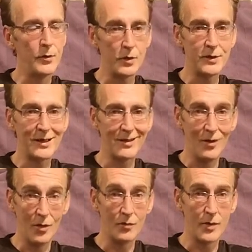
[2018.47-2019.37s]
They really take
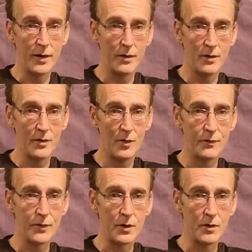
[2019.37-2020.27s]
a lot of weight
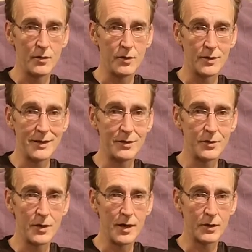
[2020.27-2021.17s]
off your
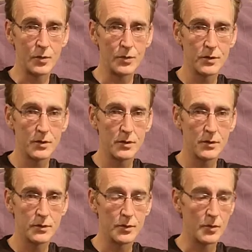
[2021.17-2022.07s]
knees and your ankles,
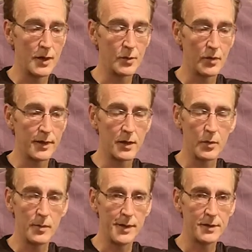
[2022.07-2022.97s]
so I don't think
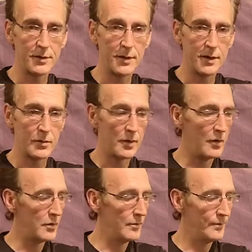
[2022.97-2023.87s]
I would have made it to the end
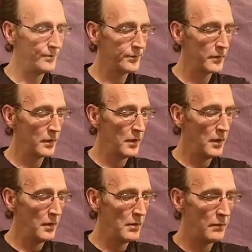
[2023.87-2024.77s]
without them.
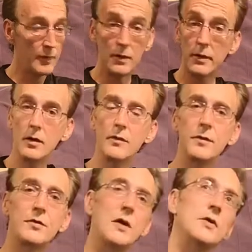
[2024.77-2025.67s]
Funnily
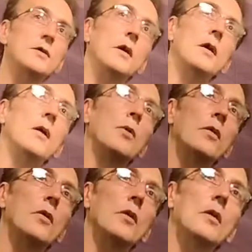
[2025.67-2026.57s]
enough, the stretches that I
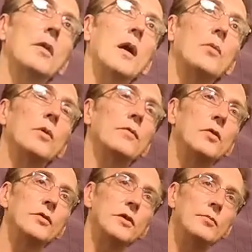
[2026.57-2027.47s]
would have thought that I would
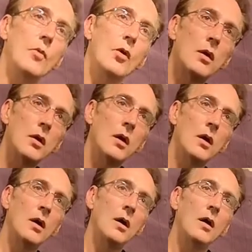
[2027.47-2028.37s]
have used these more
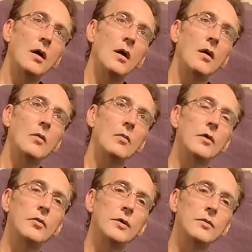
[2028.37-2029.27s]

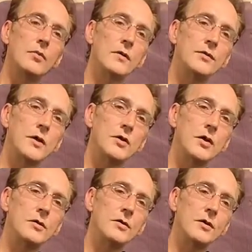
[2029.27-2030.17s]
were the really rough
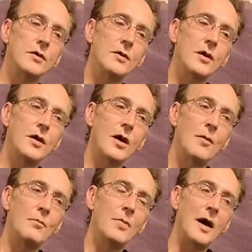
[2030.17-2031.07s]
stretches,
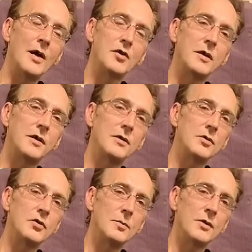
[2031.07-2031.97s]
but actually I
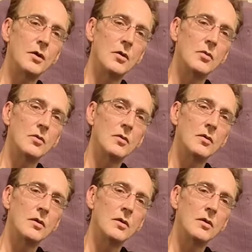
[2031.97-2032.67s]
didn't use them at all,